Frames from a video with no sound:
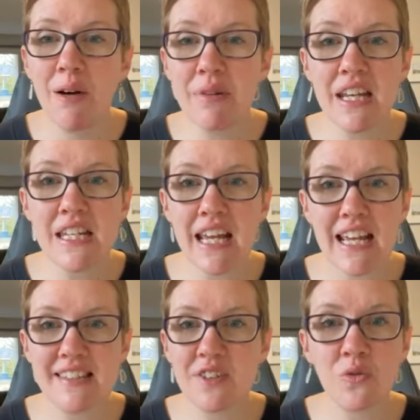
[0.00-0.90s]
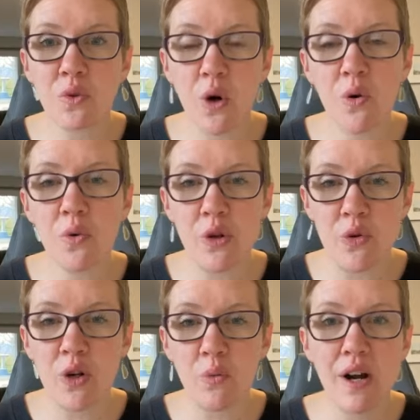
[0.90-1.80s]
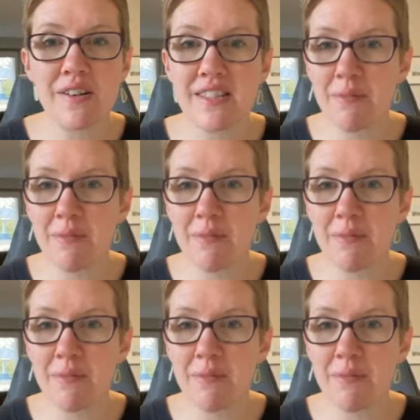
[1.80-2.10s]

how many days in a row you could wear